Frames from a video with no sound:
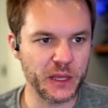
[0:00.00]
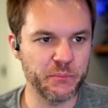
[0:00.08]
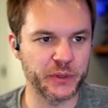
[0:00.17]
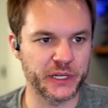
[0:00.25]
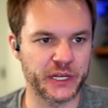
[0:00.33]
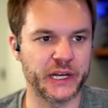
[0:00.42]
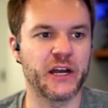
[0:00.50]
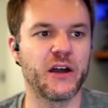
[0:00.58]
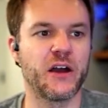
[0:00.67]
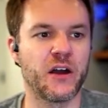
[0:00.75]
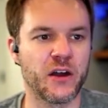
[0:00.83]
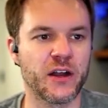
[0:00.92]
but
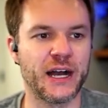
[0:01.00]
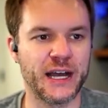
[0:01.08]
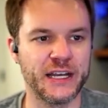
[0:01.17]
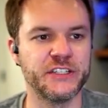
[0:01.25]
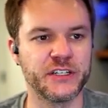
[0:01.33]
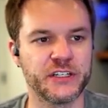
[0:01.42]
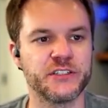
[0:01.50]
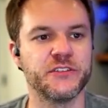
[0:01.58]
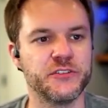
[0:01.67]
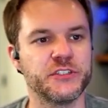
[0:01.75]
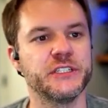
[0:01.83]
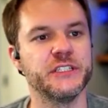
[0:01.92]
are eye darts
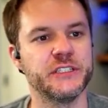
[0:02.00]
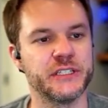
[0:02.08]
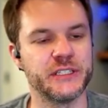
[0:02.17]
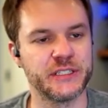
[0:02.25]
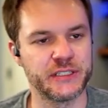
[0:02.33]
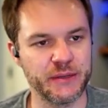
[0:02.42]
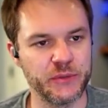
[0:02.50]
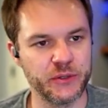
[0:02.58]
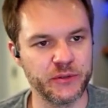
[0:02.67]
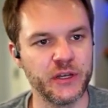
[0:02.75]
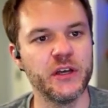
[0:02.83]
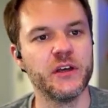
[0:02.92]
usually done in step
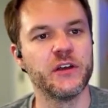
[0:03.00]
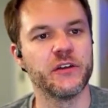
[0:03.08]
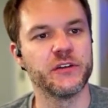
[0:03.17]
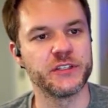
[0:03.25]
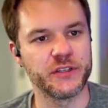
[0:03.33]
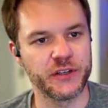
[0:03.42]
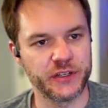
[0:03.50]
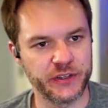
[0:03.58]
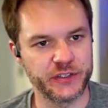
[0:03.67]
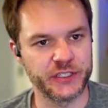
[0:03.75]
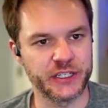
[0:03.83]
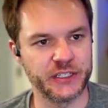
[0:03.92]
mode, or is there
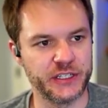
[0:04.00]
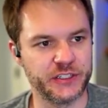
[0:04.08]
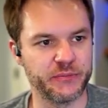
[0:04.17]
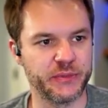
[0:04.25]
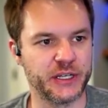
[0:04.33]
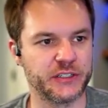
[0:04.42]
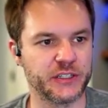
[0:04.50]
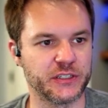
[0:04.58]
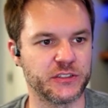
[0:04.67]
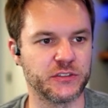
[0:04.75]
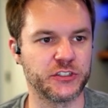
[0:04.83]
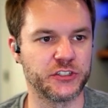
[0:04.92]
another technique to make
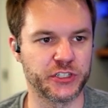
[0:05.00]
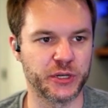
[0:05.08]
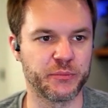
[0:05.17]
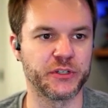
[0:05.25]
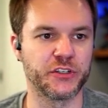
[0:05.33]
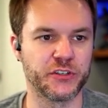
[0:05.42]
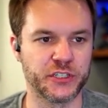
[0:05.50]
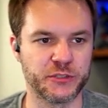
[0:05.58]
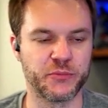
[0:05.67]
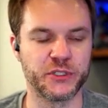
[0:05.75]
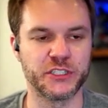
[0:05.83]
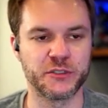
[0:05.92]
darts look sharp and crisp
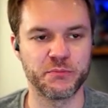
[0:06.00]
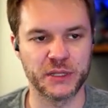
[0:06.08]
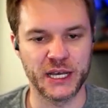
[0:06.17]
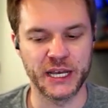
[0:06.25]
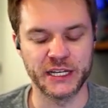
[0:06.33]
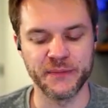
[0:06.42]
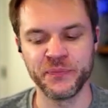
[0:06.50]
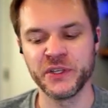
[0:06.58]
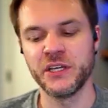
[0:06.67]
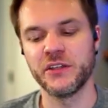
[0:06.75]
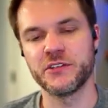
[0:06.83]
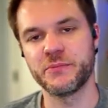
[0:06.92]
when splined?
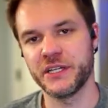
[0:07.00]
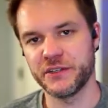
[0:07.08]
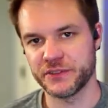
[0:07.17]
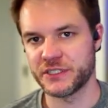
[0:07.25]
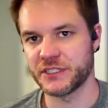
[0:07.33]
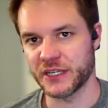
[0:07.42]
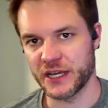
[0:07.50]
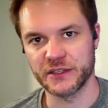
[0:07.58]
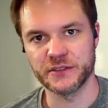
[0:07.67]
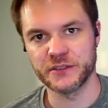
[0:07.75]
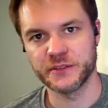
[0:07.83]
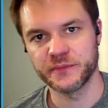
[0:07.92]
There's many different
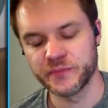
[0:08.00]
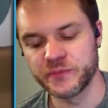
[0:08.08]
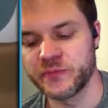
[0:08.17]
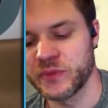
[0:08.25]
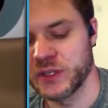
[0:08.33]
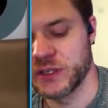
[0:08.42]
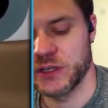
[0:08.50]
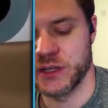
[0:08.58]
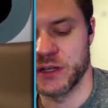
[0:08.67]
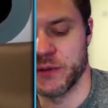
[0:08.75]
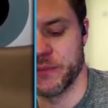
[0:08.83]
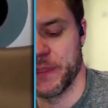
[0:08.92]
styles.
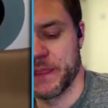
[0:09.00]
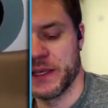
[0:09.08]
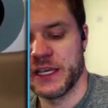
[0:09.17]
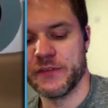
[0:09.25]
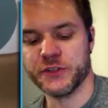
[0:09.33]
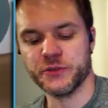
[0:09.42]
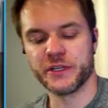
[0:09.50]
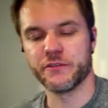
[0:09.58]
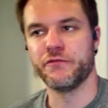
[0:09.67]
If you're doing a